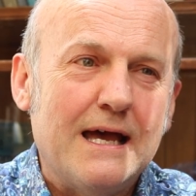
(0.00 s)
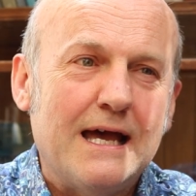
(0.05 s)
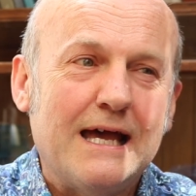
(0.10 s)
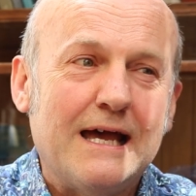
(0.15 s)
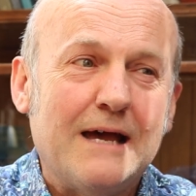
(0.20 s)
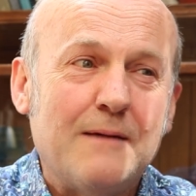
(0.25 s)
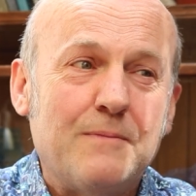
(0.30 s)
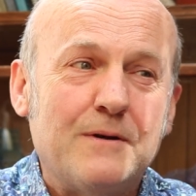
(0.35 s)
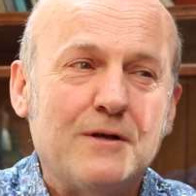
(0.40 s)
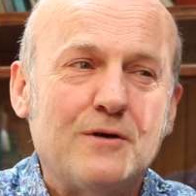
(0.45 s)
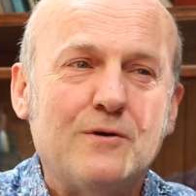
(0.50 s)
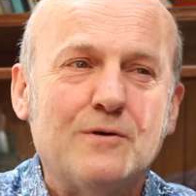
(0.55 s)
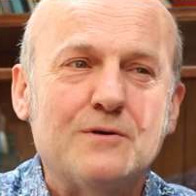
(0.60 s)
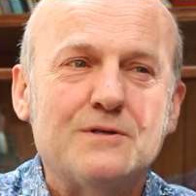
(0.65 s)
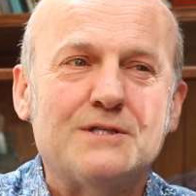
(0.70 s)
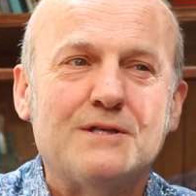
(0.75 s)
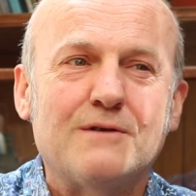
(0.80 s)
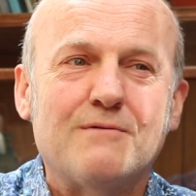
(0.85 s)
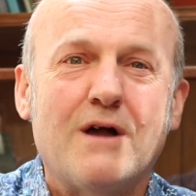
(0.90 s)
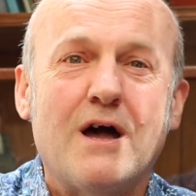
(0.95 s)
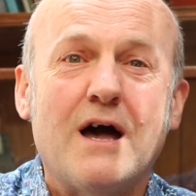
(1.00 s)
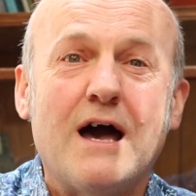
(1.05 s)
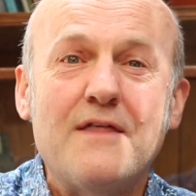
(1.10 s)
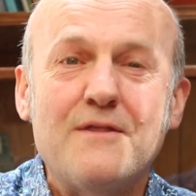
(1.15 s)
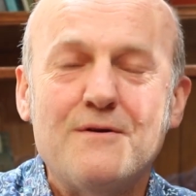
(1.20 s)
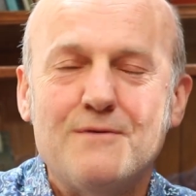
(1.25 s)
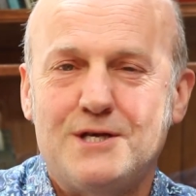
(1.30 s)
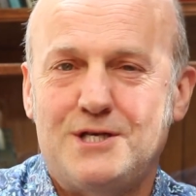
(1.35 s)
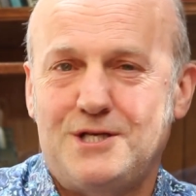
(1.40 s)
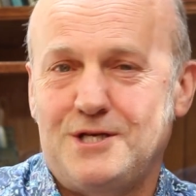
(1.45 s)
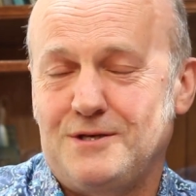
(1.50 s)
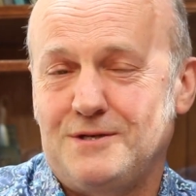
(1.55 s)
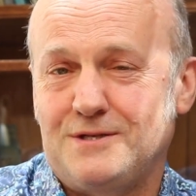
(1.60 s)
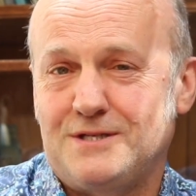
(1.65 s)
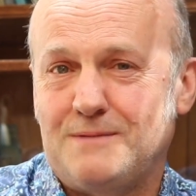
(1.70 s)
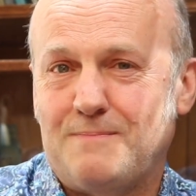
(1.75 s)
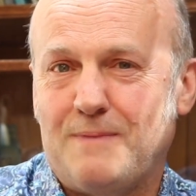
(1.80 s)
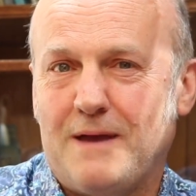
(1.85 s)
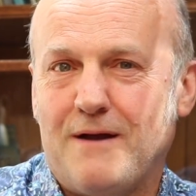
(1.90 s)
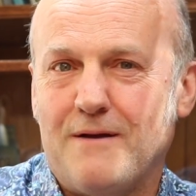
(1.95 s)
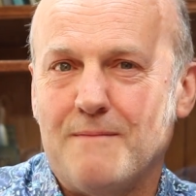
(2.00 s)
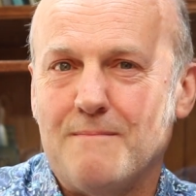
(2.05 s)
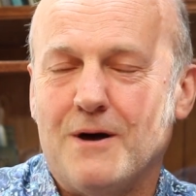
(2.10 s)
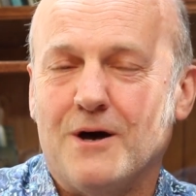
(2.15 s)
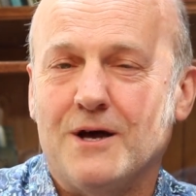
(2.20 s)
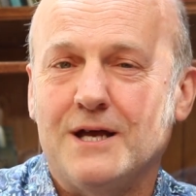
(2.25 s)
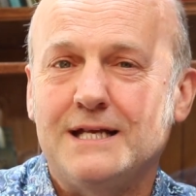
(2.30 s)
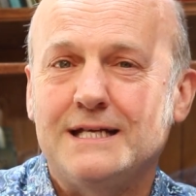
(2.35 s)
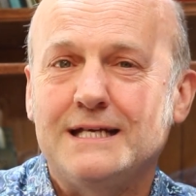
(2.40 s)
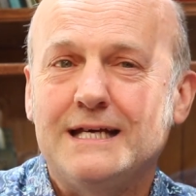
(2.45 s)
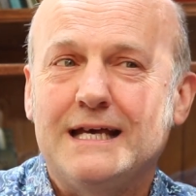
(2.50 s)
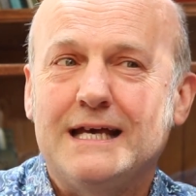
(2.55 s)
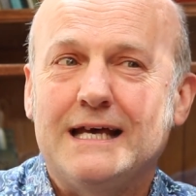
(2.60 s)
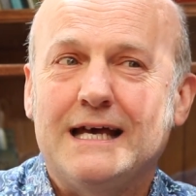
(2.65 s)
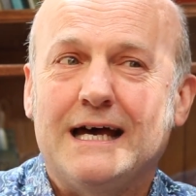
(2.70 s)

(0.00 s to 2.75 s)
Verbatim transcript: Uh, but of course, there are other issues to bear in mind.